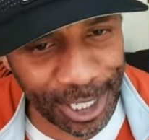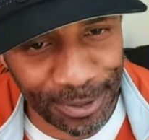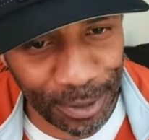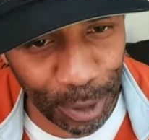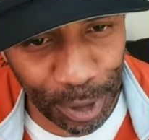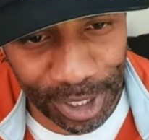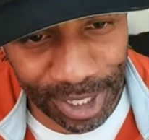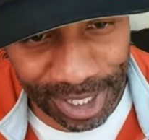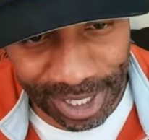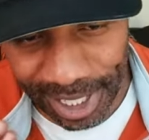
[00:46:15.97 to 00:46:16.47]
for
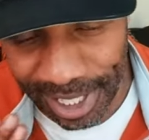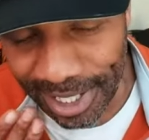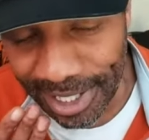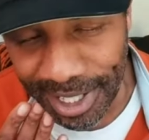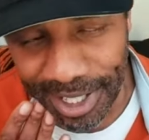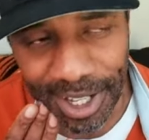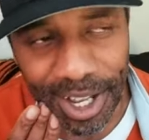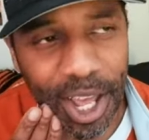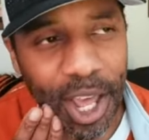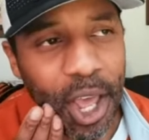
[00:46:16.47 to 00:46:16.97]
the
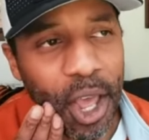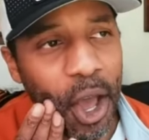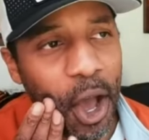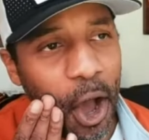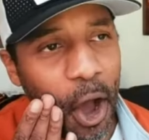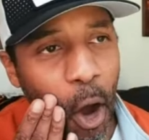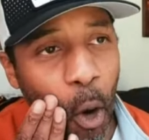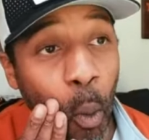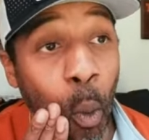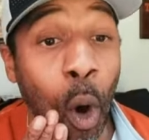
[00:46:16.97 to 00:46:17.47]
season.
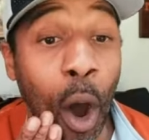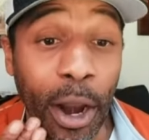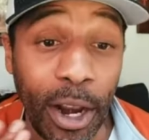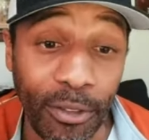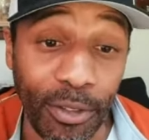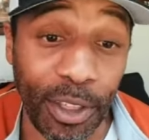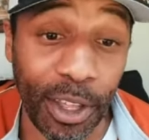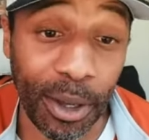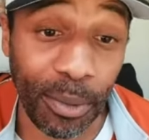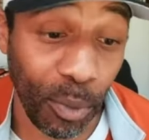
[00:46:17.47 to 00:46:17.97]
Uh, one of
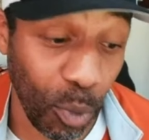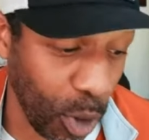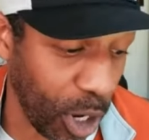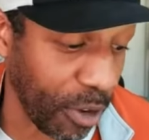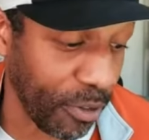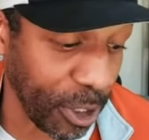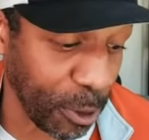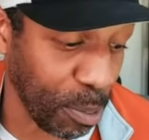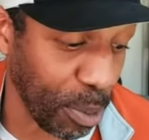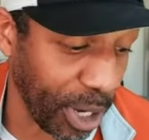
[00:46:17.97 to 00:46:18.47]
them, one of
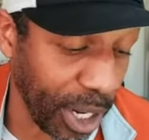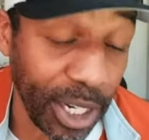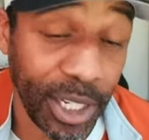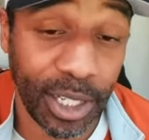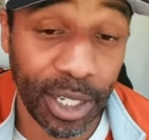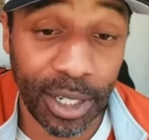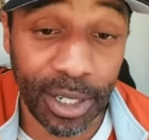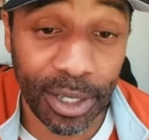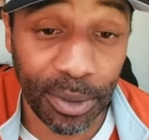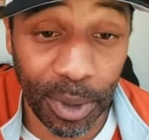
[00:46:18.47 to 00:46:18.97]
his
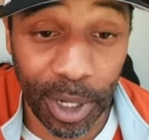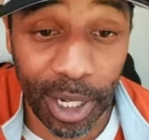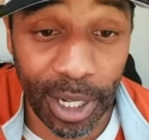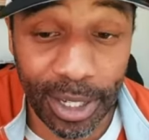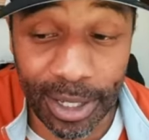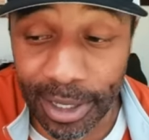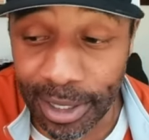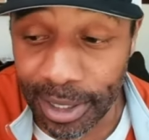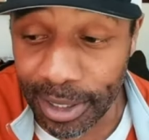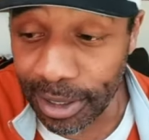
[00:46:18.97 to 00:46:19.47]
predictions
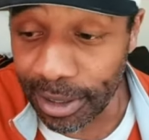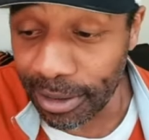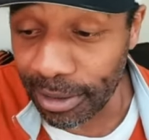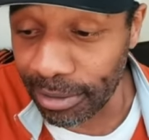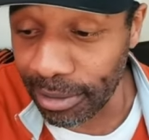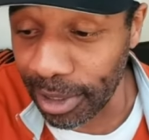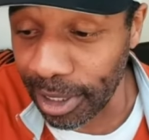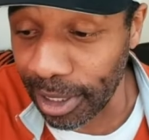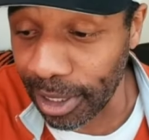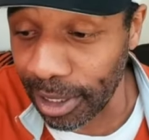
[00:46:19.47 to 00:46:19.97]
was
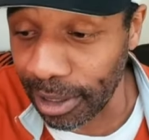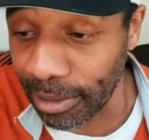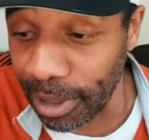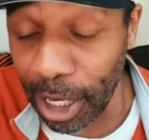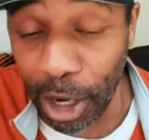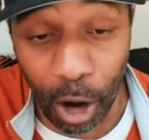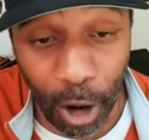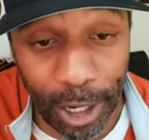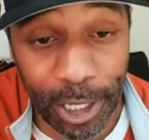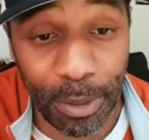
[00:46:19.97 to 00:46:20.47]
uh, that
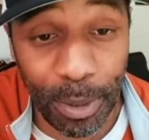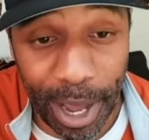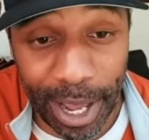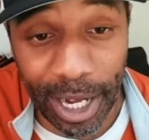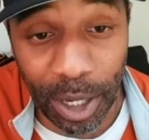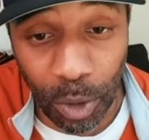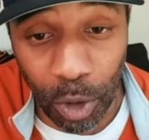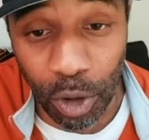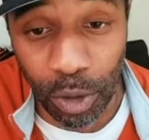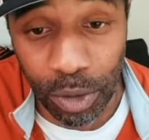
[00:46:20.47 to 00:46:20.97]
Arch Manning
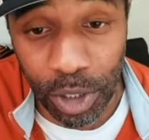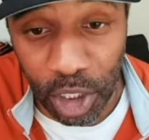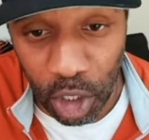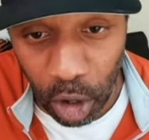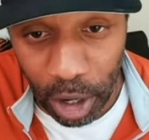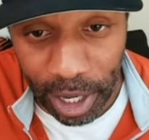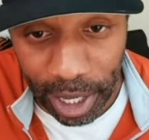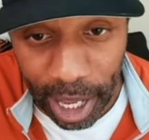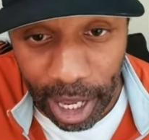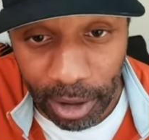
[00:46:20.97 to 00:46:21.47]
will start
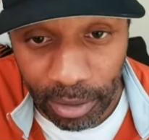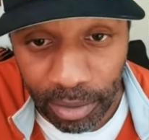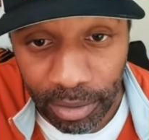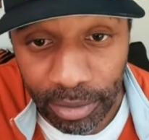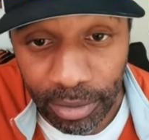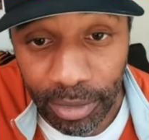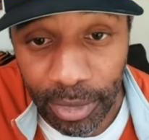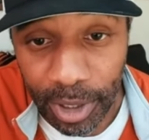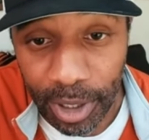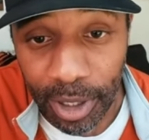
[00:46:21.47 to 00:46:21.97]
a game.
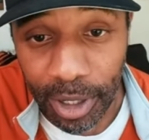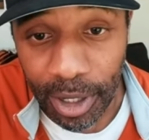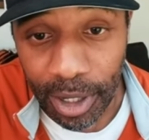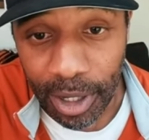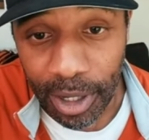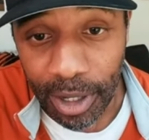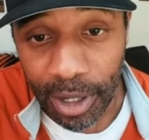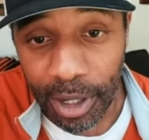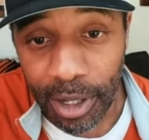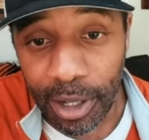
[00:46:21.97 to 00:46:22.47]

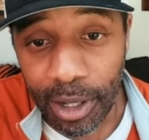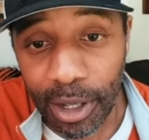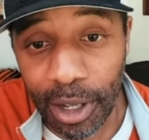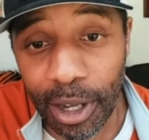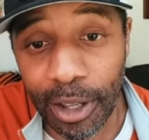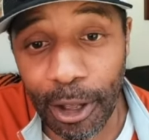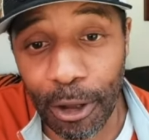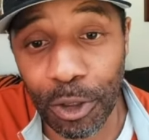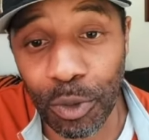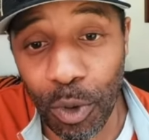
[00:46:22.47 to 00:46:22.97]
Uh,
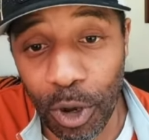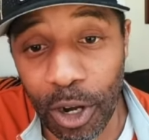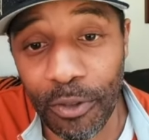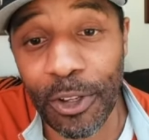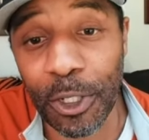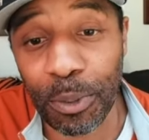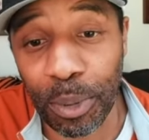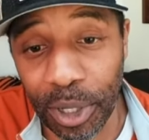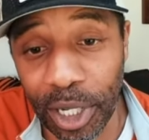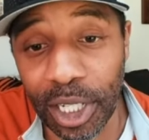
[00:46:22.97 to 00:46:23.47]
that was one of his
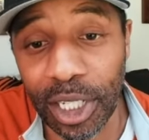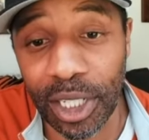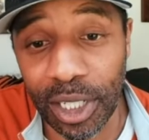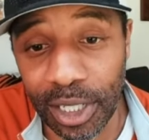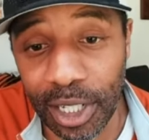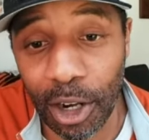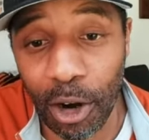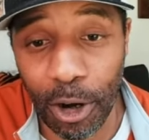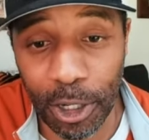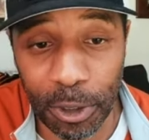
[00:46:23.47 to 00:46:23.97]
predictions
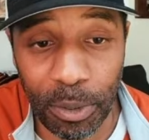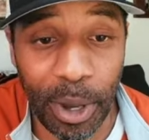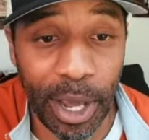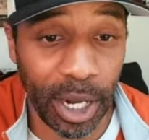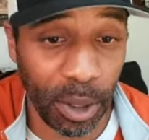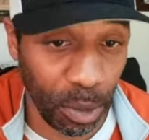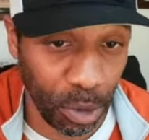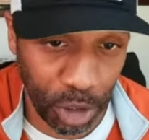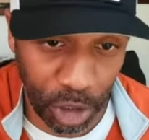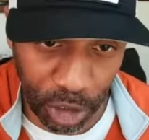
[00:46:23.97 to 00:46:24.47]
that Arch
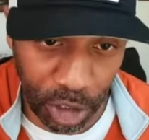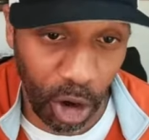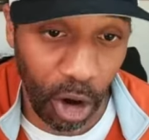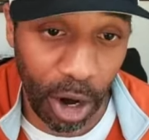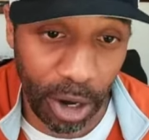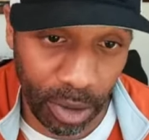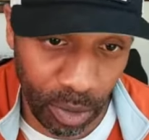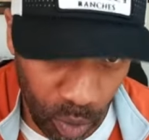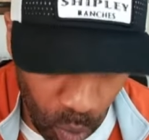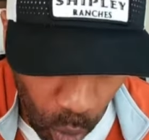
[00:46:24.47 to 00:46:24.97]
Manning will
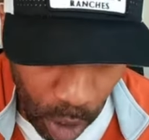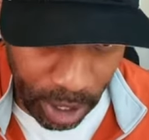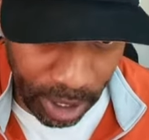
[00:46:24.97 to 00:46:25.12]
start one